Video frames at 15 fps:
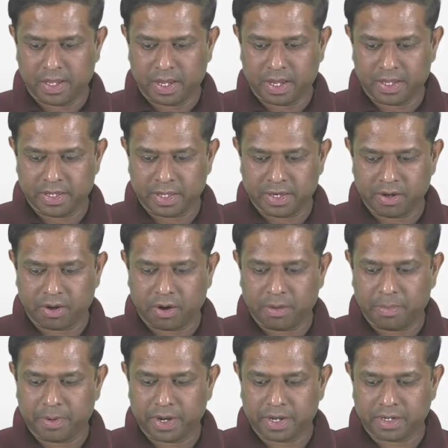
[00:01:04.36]
and then
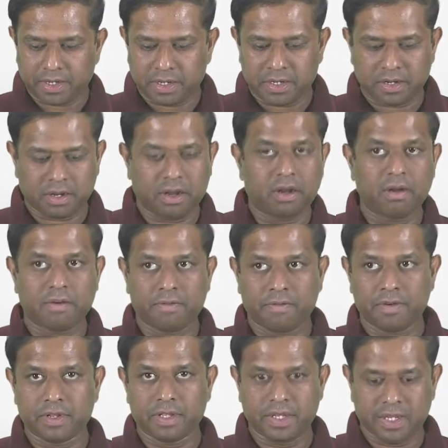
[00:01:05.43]
operation of
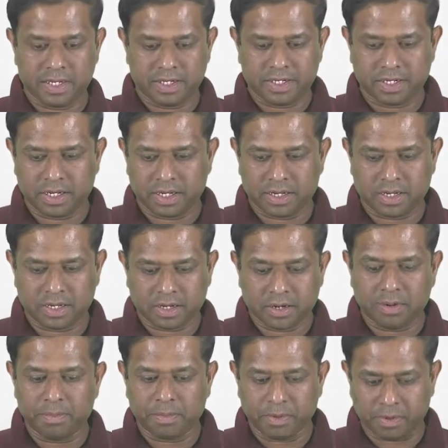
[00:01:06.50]
these
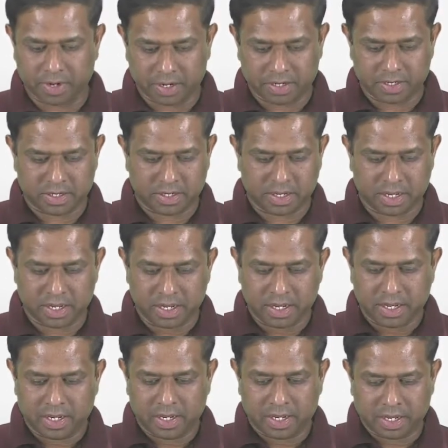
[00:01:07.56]
components, okay?
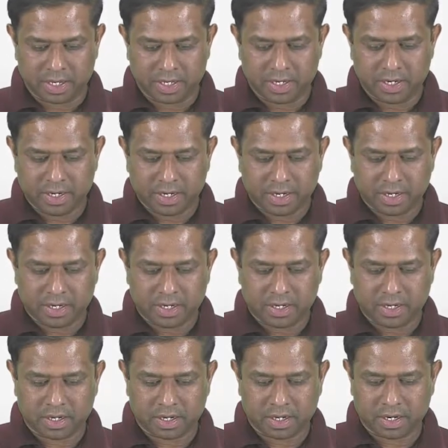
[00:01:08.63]
And then
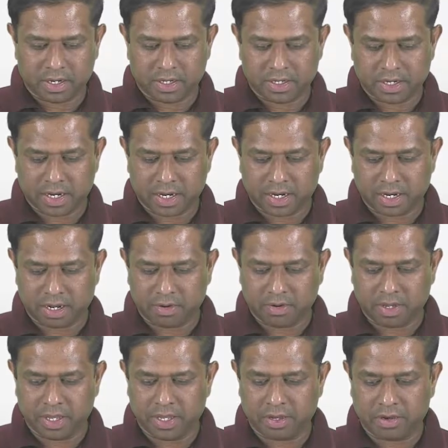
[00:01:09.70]
understand how
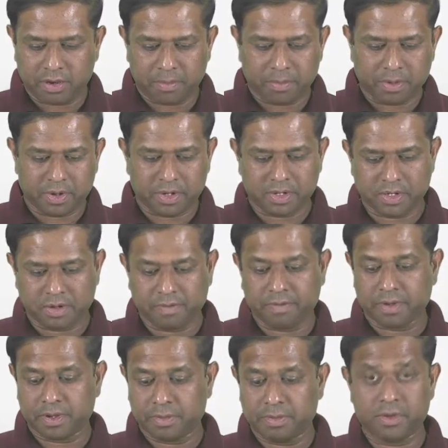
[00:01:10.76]
key components
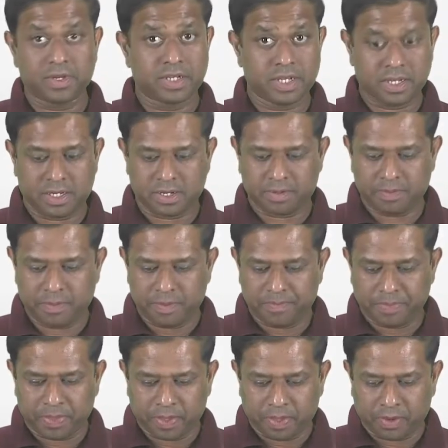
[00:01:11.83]
of a computer system
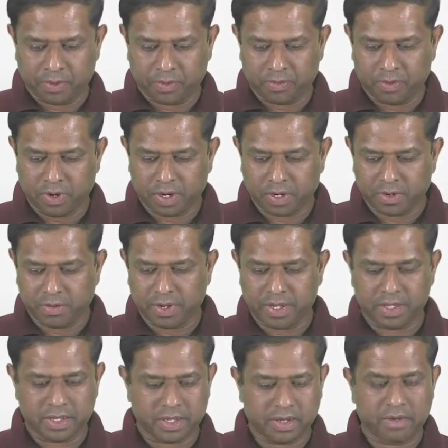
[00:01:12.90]
work
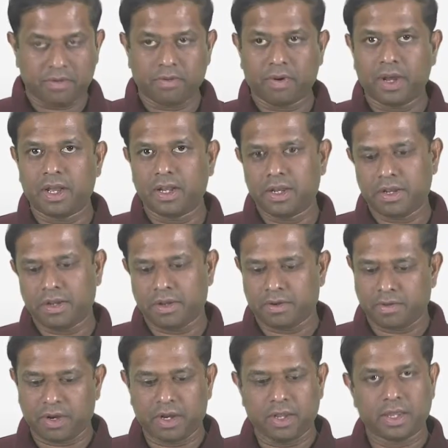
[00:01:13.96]
together while
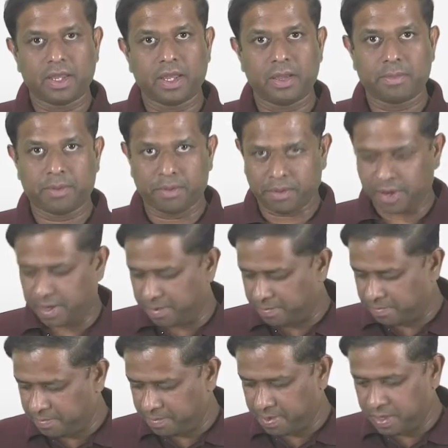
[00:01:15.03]
running a program.